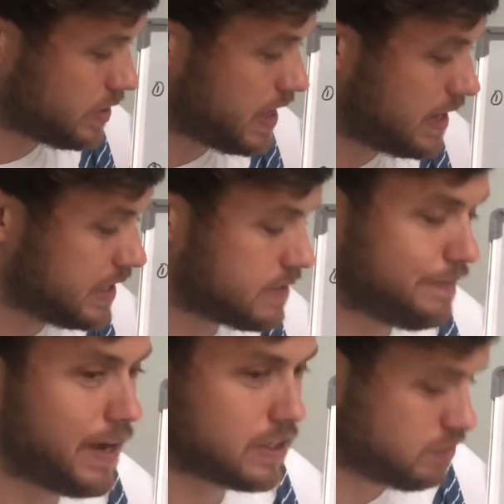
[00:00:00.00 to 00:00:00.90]
then need to
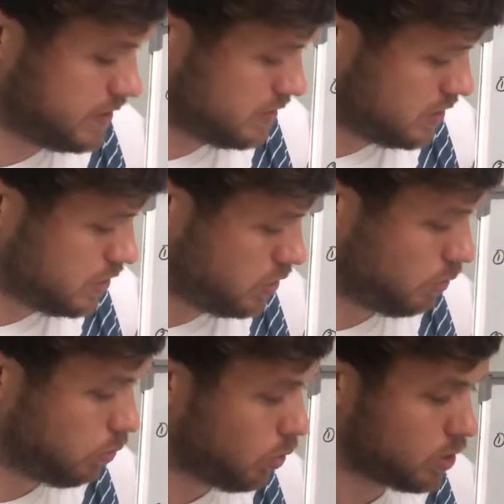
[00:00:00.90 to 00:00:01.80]
factor in the
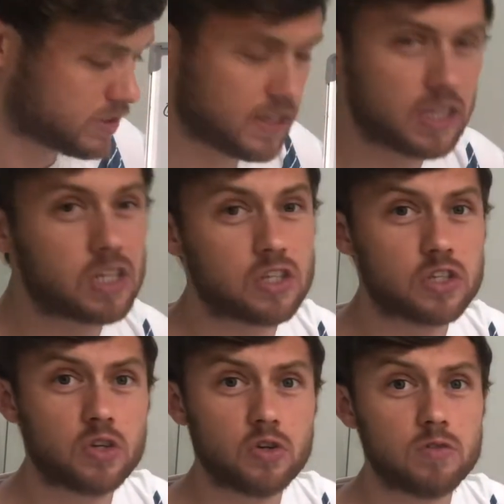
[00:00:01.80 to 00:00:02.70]
water that you
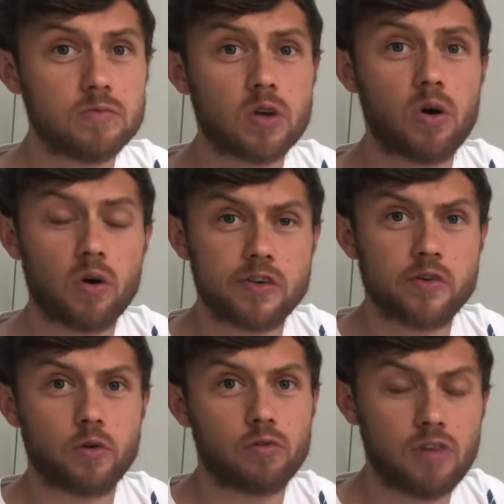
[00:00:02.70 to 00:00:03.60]
consumed on
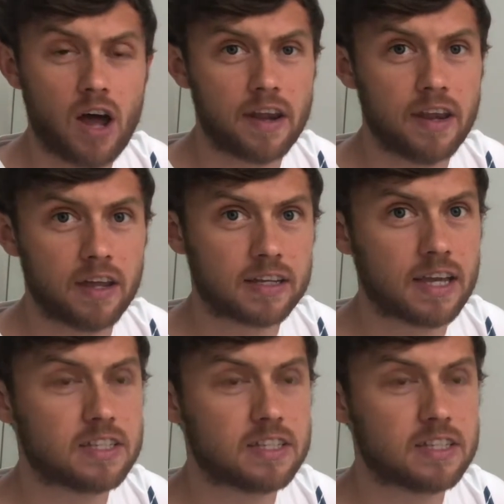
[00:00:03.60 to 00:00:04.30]
your run, okay?